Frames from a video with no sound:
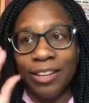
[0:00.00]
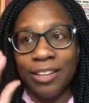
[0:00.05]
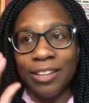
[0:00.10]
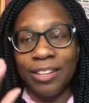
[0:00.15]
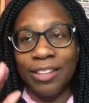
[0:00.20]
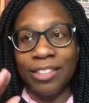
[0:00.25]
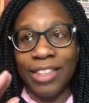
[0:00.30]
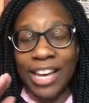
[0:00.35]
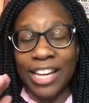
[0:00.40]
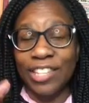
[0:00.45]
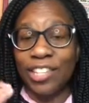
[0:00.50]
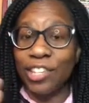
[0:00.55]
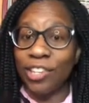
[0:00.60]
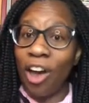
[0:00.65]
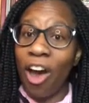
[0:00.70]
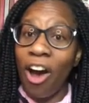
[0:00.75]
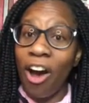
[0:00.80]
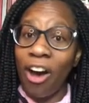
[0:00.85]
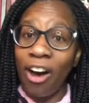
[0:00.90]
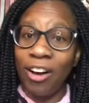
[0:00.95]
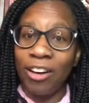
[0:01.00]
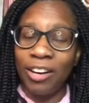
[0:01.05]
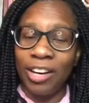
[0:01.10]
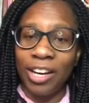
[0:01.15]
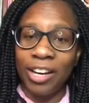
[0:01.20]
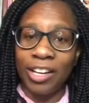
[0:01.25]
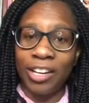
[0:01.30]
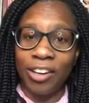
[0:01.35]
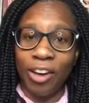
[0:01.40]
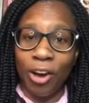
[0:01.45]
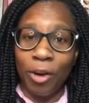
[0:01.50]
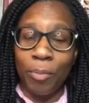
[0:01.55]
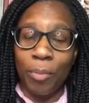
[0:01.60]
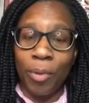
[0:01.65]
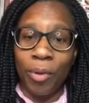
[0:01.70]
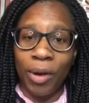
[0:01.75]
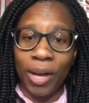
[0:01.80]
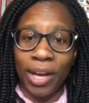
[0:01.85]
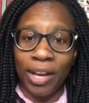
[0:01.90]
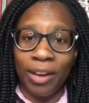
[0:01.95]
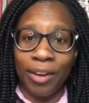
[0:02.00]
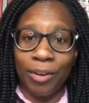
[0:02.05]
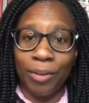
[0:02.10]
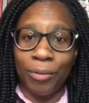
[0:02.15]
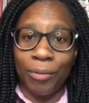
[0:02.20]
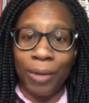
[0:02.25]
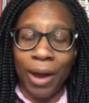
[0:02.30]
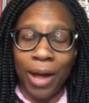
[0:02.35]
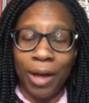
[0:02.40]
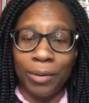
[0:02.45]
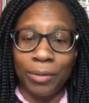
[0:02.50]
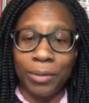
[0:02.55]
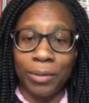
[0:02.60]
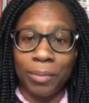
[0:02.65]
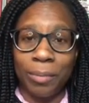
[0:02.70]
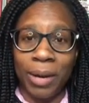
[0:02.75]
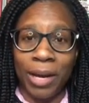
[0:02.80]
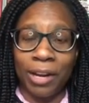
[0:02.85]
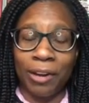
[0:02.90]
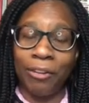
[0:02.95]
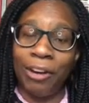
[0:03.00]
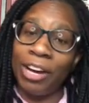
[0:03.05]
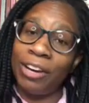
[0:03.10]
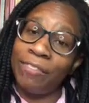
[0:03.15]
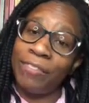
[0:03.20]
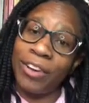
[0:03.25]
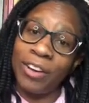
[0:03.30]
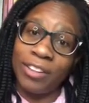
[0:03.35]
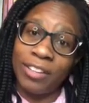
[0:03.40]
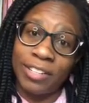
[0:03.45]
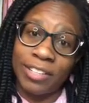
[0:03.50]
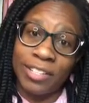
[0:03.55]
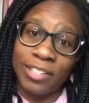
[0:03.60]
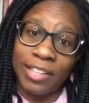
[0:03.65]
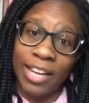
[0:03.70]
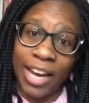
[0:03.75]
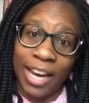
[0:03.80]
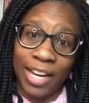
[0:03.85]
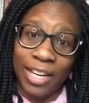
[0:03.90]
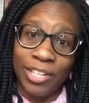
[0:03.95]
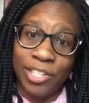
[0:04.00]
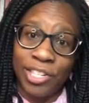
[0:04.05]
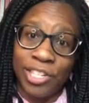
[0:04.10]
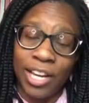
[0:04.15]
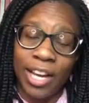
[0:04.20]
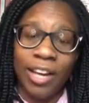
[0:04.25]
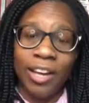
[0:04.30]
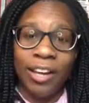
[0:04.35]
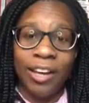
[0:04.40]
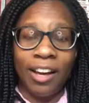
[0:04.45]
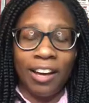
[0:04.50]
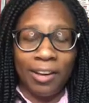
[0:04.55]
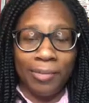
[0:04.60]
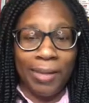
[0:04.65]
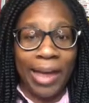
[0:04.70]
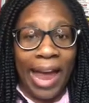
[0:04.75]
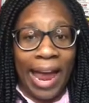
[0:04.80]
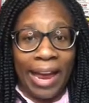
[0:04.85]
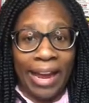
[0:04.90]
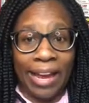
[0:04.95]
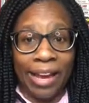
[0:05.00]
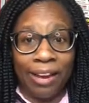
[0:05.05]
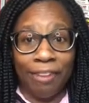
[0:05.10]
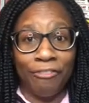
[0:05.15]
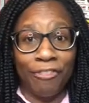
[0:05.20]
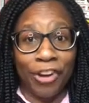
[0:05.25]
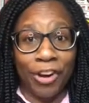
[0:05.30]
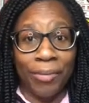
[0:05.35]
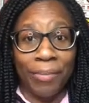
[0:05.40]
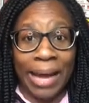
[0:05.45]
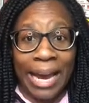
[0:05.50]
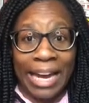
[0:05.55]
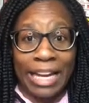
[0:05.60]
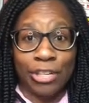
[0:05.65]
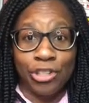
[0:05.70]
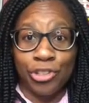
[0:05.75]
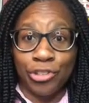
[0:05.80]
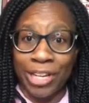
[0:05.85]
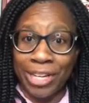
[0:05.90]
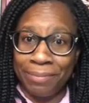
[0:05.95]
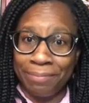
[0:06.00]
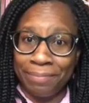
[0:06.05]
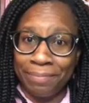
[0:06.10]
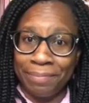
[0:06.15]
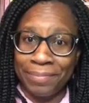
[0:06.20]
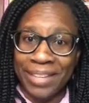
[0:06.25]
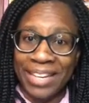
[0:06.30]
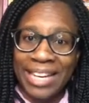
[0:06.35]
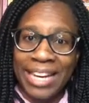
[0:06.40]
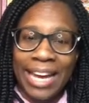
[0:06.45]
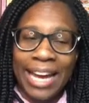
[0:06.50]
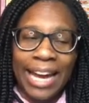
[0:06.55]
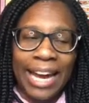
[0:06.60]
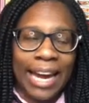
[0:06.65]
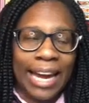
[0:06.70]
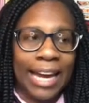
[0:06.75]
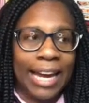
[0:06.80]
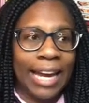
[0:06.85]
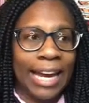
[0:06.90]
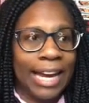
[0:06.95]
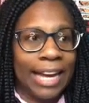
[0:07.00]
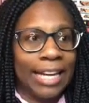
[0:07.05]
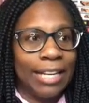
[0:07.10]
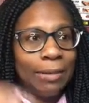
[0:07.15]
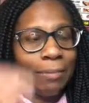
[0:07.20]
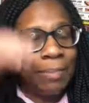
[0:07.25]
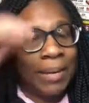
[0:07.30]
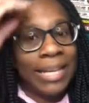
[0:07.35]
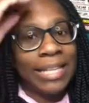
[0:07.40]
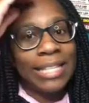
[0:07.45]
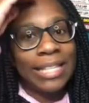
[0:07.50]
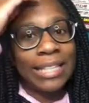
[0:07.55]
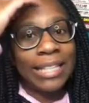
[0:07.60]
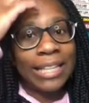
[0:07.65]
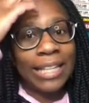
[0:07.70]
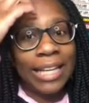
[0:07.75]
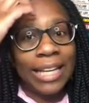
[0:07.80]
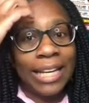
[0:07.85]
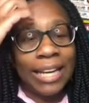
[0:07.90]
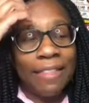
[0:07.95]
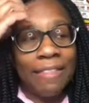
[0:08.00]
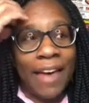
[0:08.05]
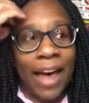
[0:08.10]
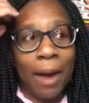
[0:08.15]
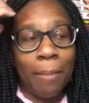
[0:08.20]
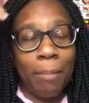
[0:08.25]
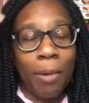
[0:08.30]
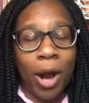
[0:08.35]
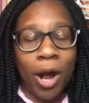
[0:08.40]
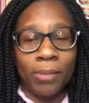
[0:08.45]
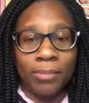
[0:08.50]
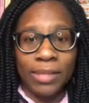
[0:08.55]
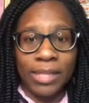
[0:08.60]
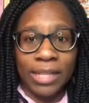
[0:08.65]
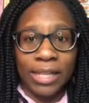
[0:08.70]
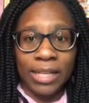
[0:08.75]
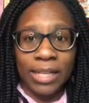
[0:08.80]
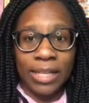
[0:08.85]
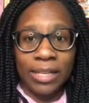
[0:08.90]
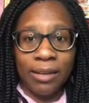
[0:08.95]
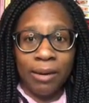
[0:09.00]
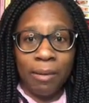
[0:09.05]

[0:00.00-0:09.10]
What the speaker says: they saw a young boy around my grandfather's age hanging from a tree. And basically that prompted